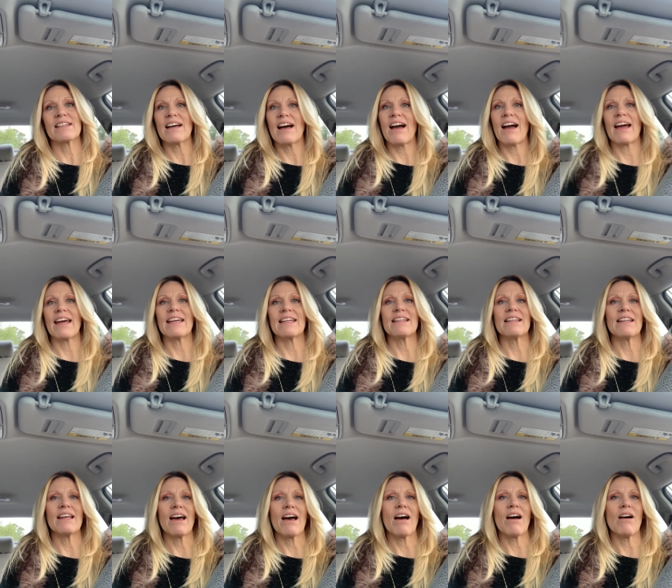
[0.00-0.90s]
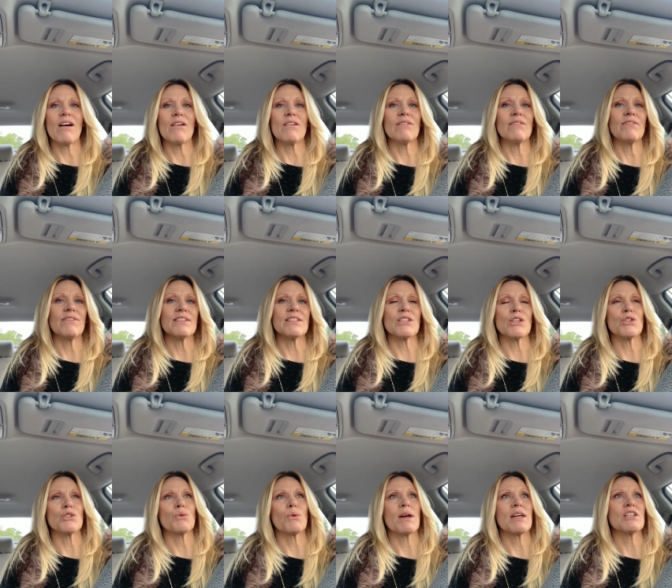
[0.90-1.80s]
kind of
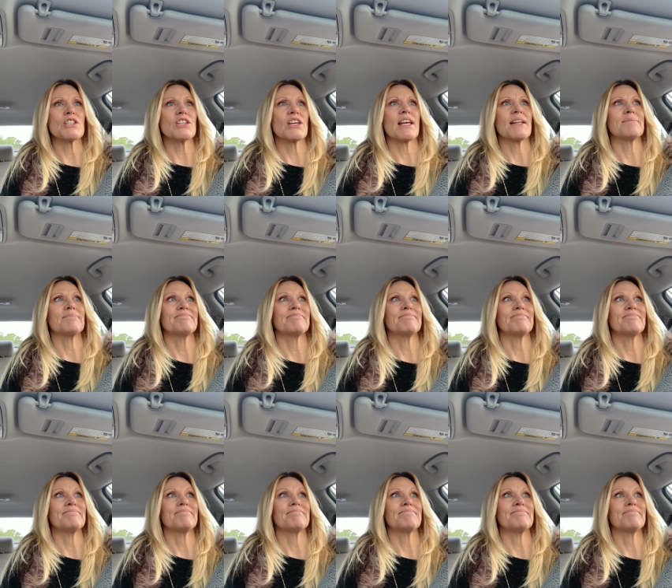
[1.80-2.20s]
situation.